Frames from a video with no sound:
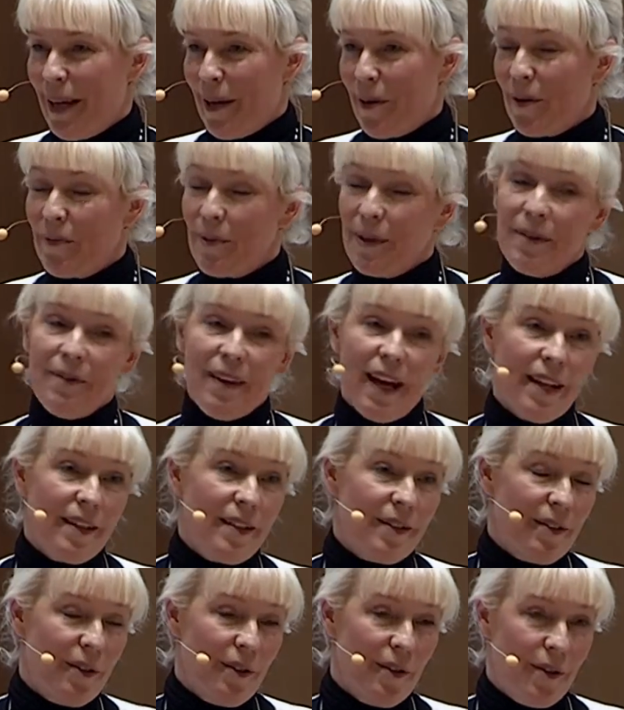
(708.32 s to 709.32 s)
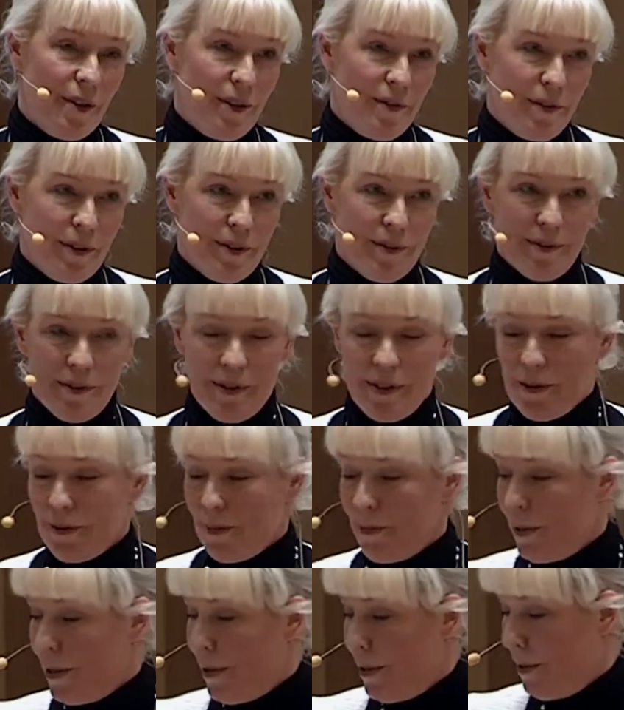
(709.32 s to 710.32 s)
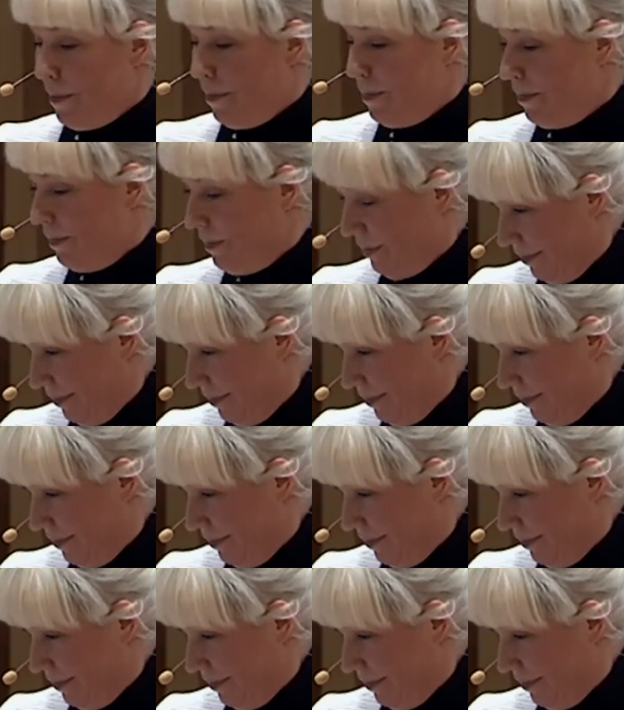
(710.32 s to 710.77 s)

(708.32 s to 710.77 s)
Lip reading: I invite all of you to Bornholm.